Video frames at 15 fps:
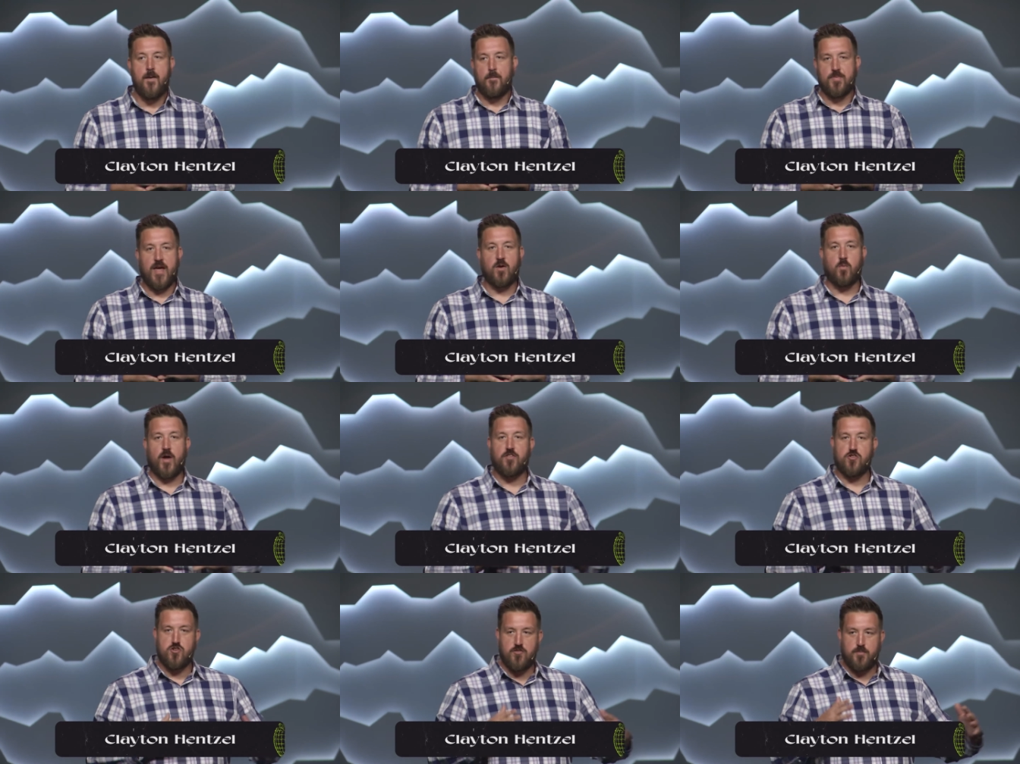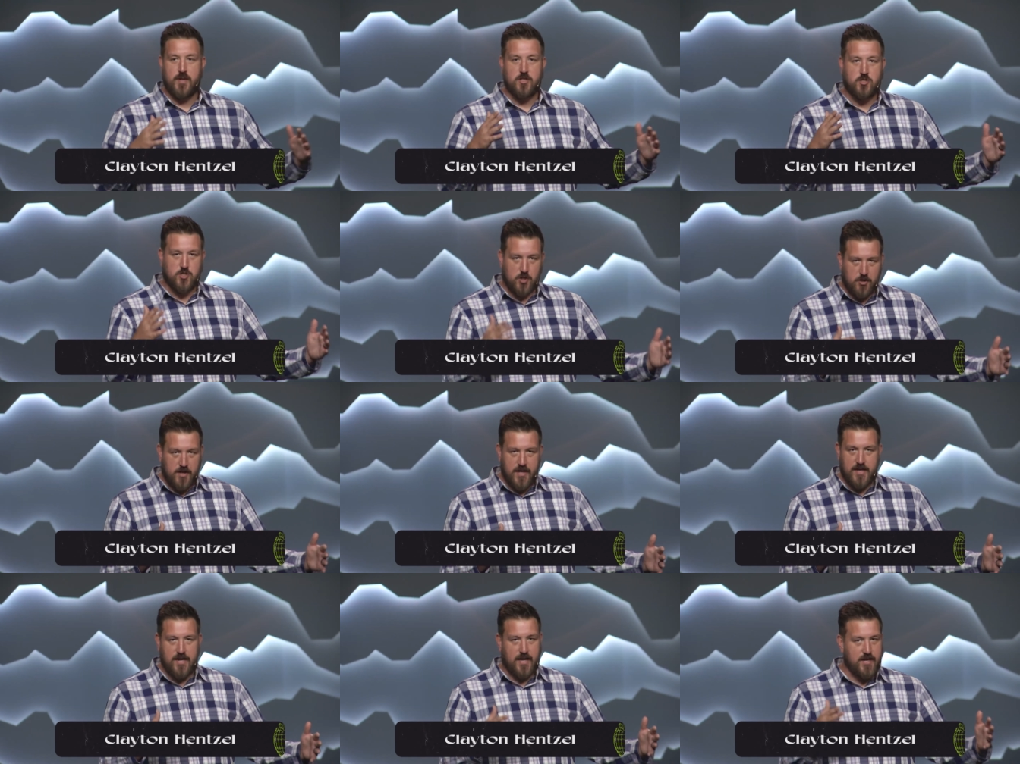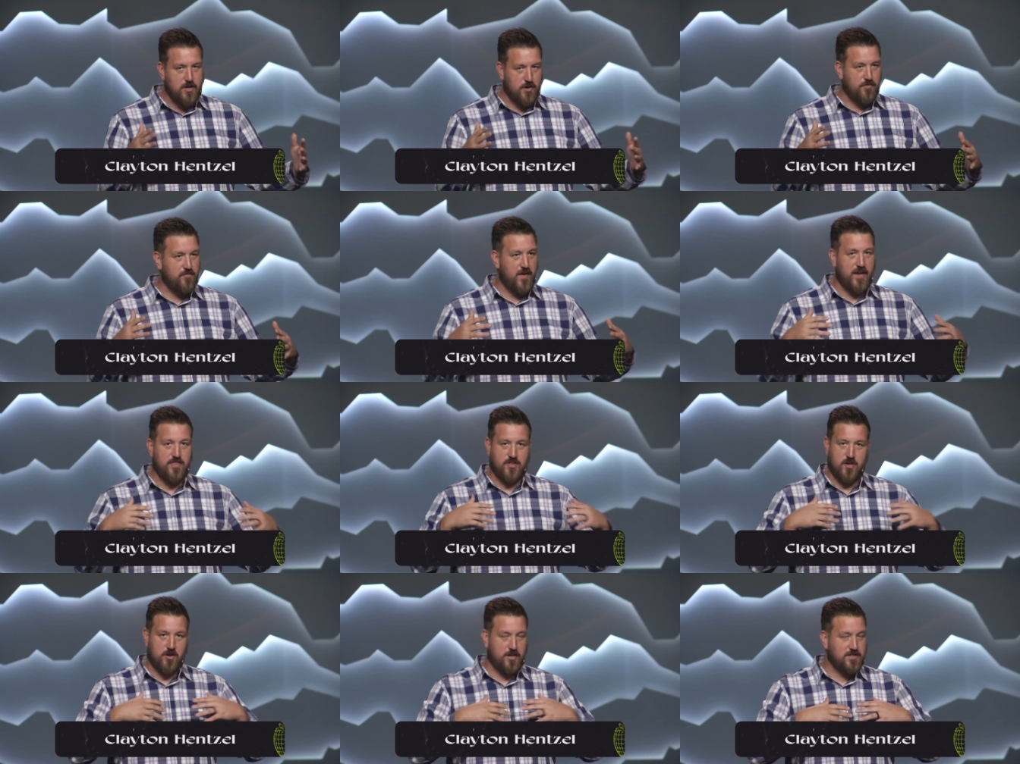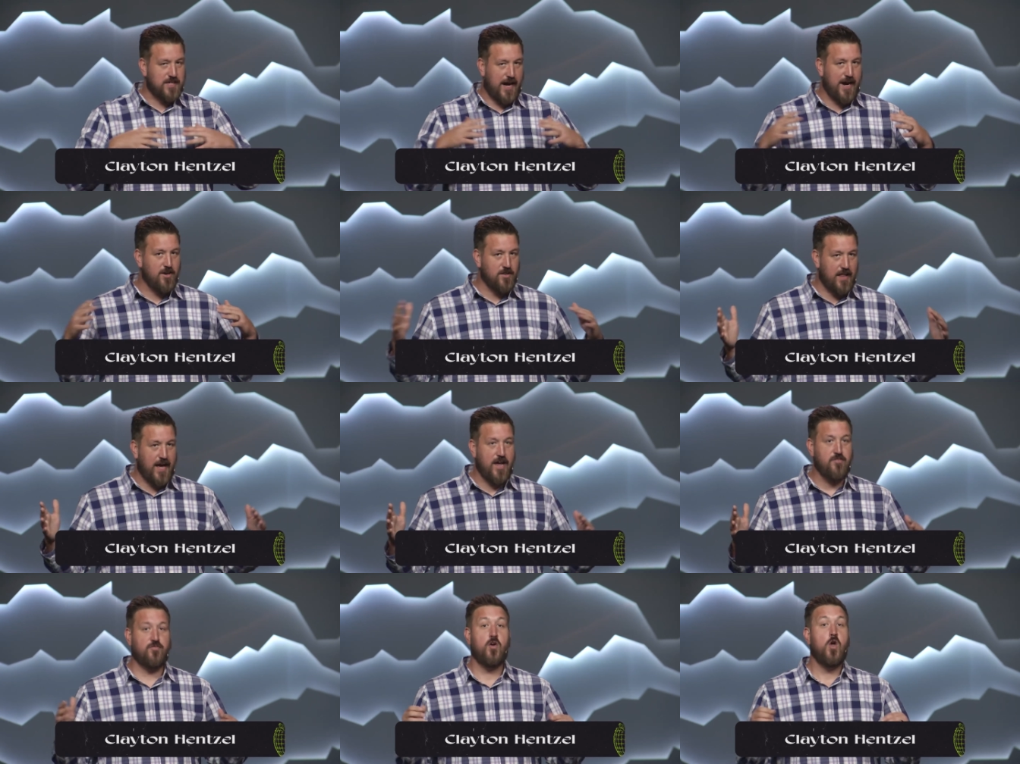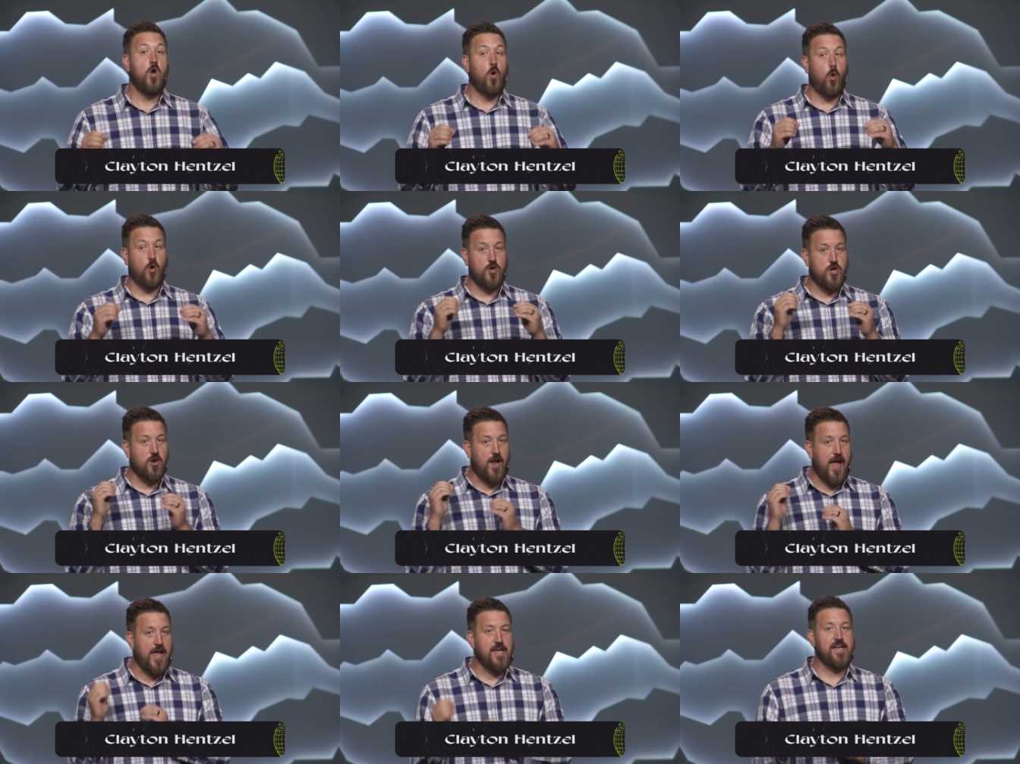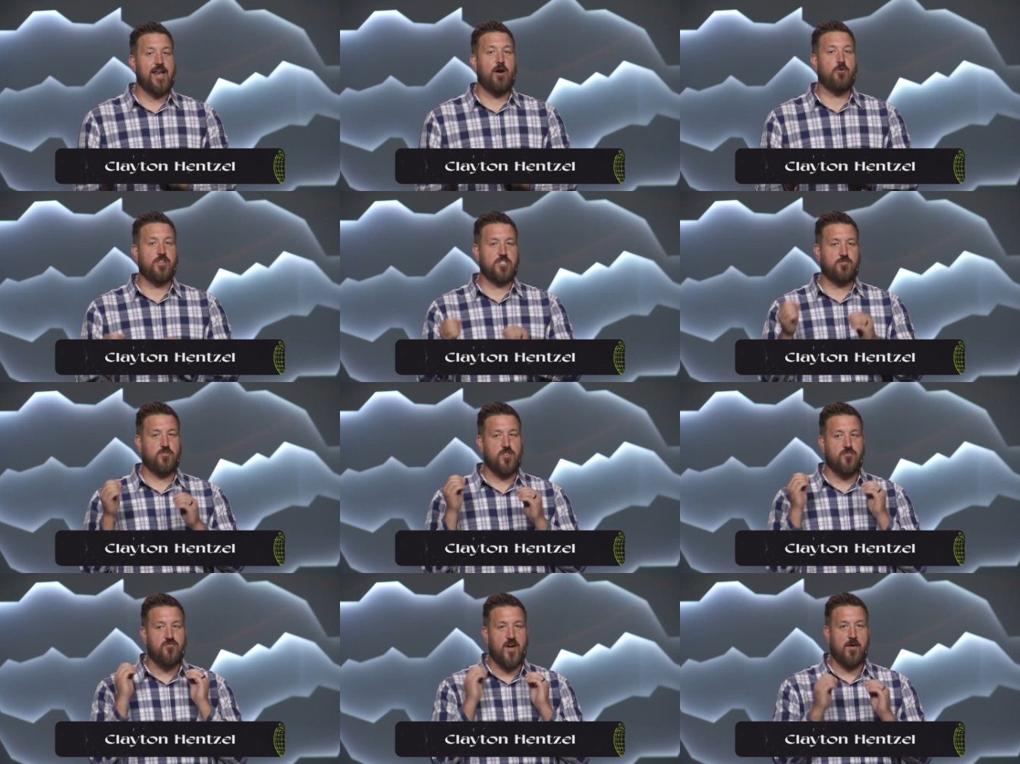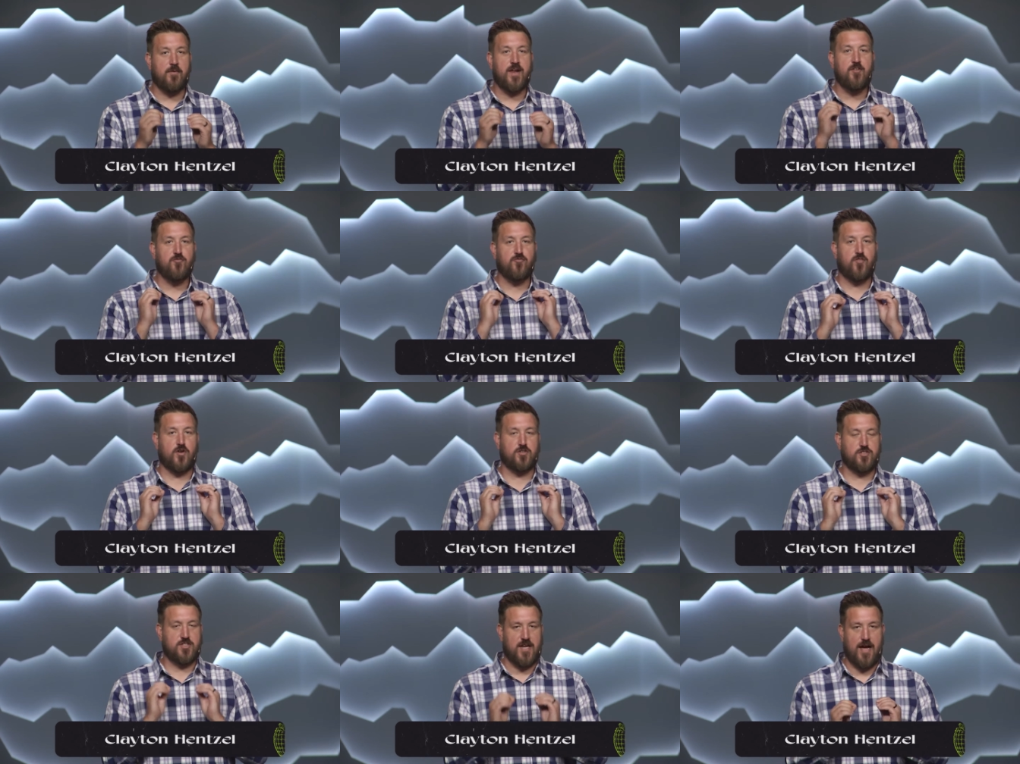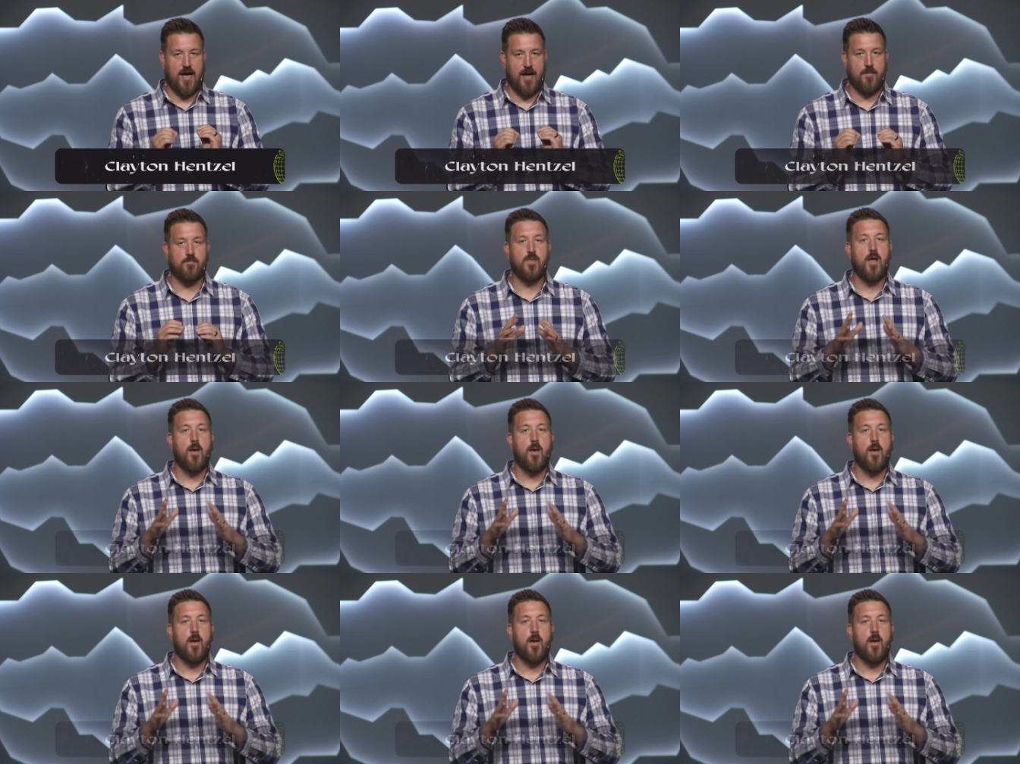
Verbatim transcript: And whether you've been journeying in your faith your entire life or you're hanging out with us for the very first time,